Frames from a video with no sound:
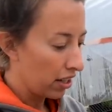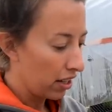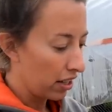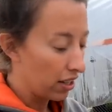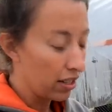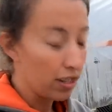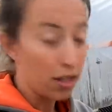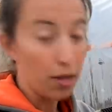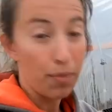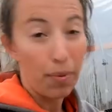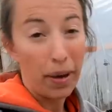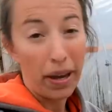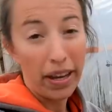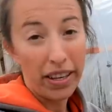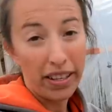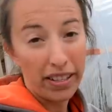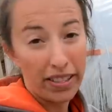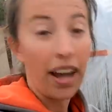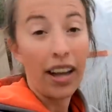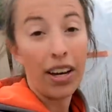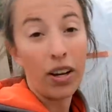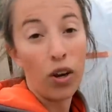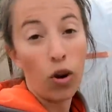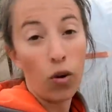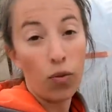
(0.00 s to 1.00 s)
into the bed,
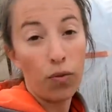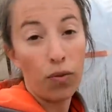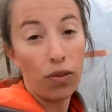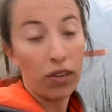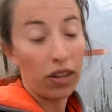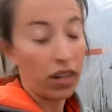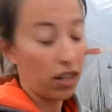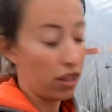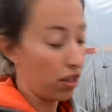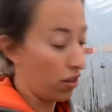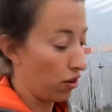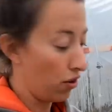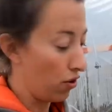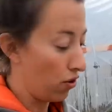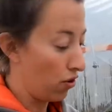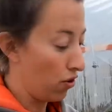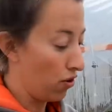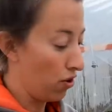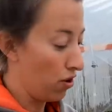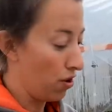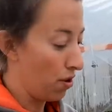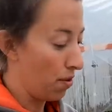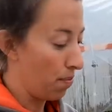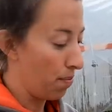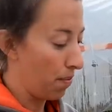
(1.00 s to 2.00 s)
and hopefully
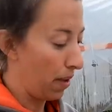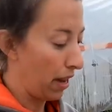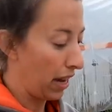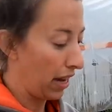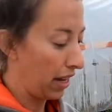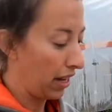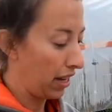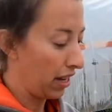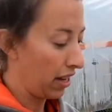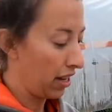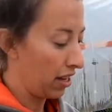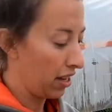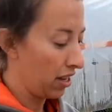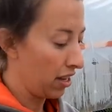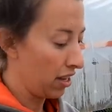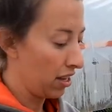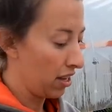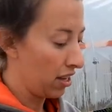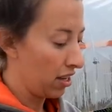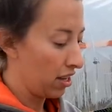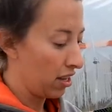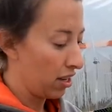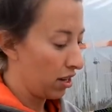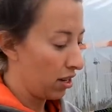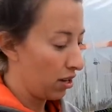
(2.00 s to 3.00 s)
they'll make
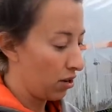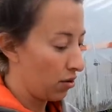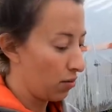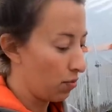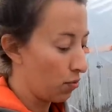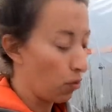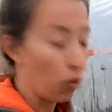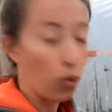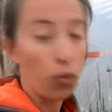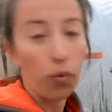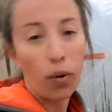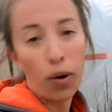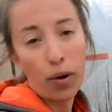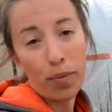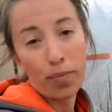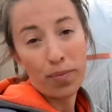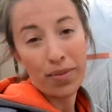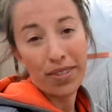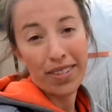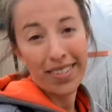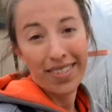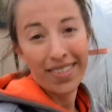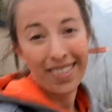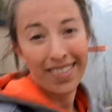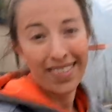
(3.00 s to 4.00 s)
more
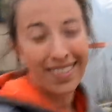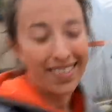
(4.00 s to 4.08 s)
worms.